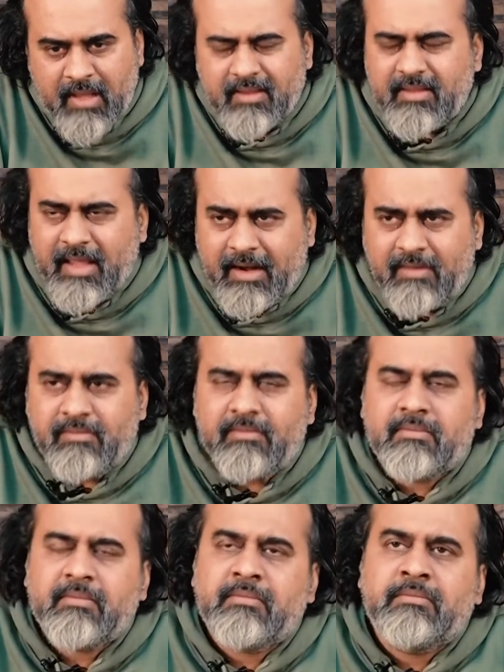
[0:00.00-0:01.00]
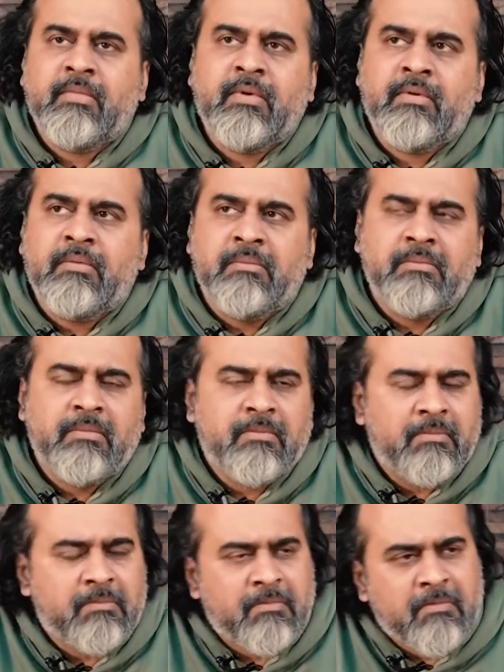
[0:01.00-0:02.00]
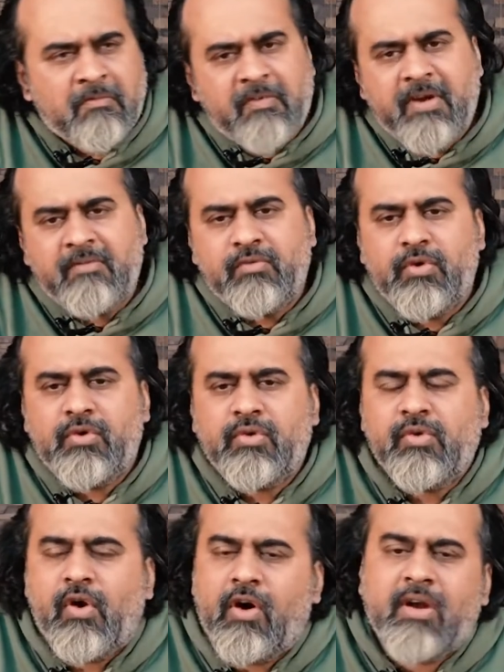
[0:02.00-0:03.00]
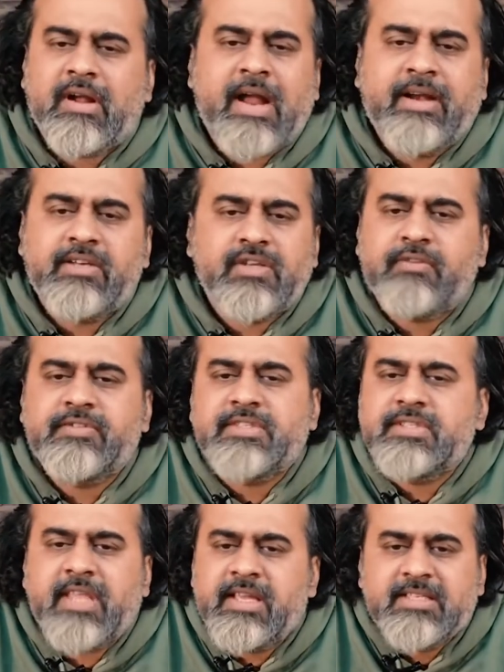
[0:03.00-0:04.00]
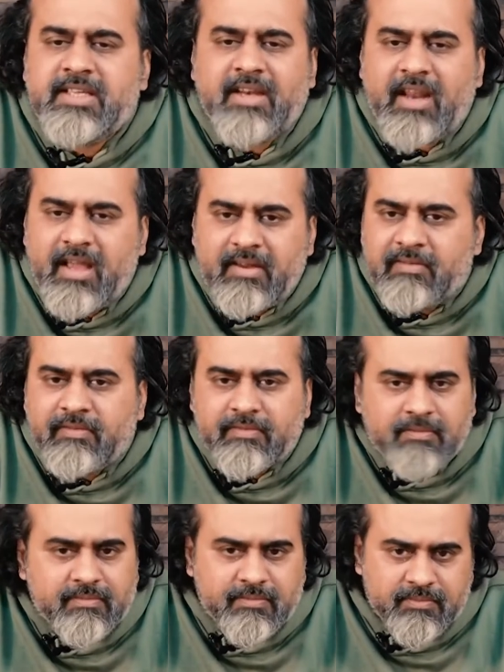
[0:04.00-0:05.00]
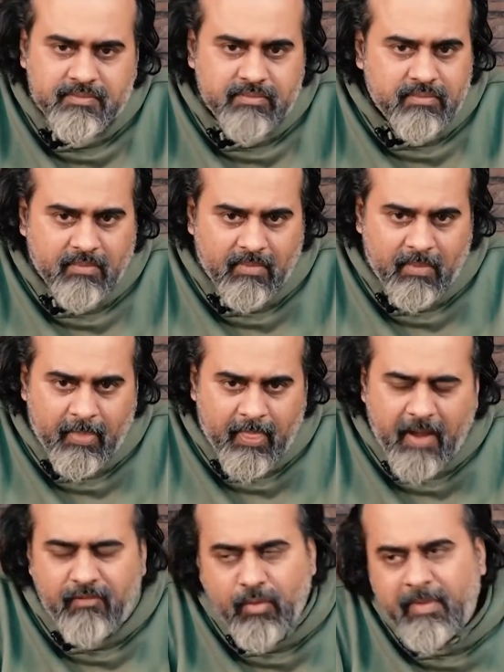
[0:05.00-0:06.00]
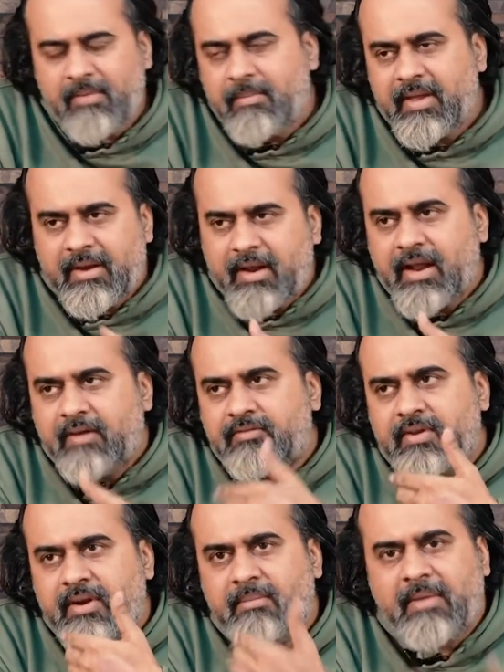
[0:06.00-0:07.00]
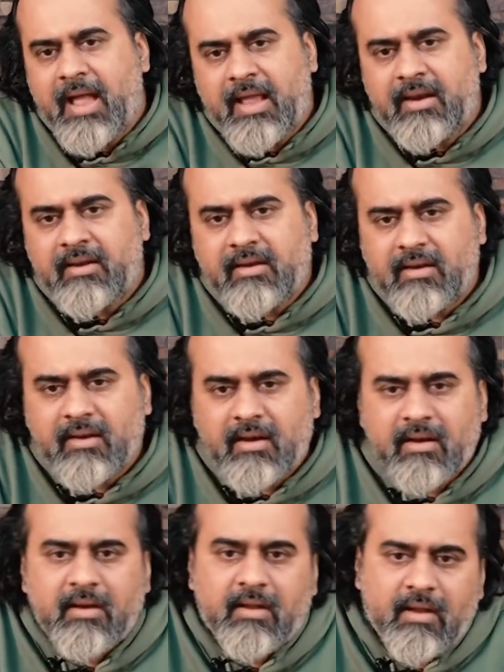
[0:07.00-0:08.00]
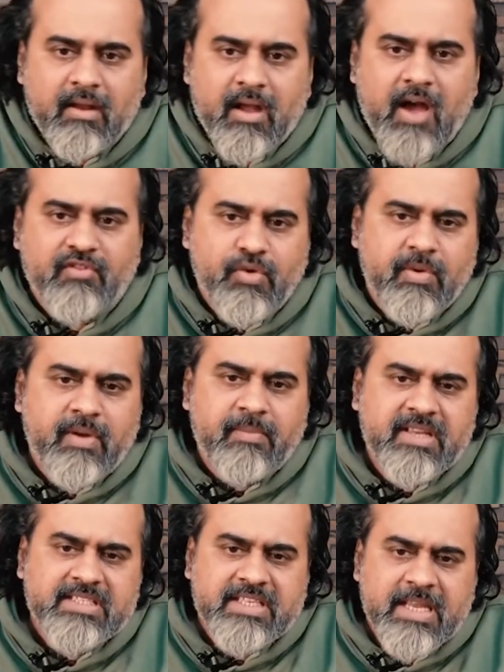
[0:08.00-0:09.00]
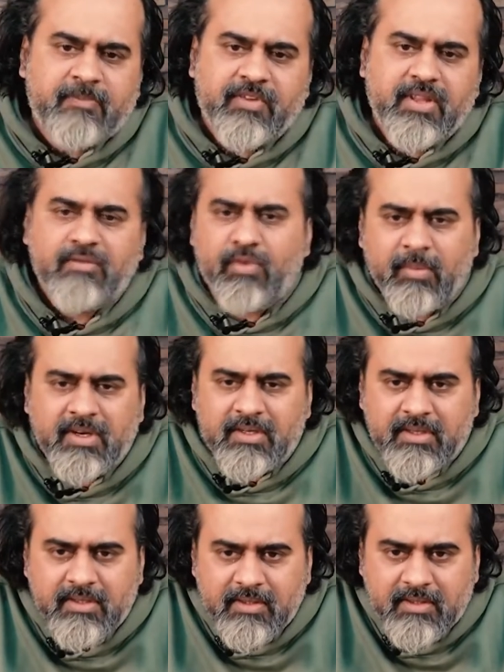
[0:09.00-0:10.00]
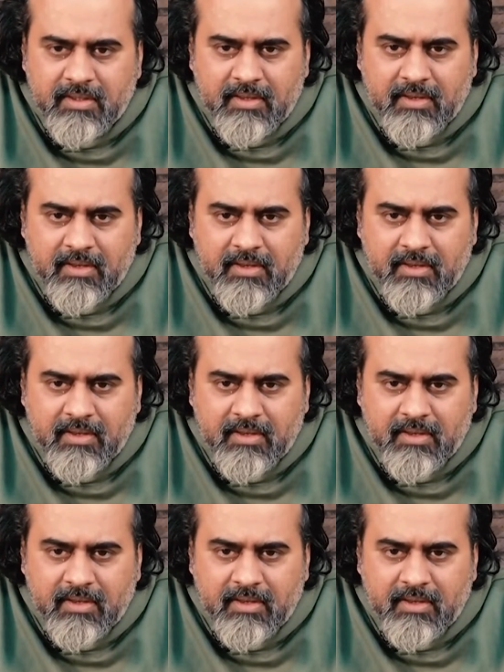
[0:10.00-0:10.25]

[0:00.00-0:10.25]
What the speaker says: then one would do all kinds of things in life. A woman may run after a man, a woman may sleep with a woman,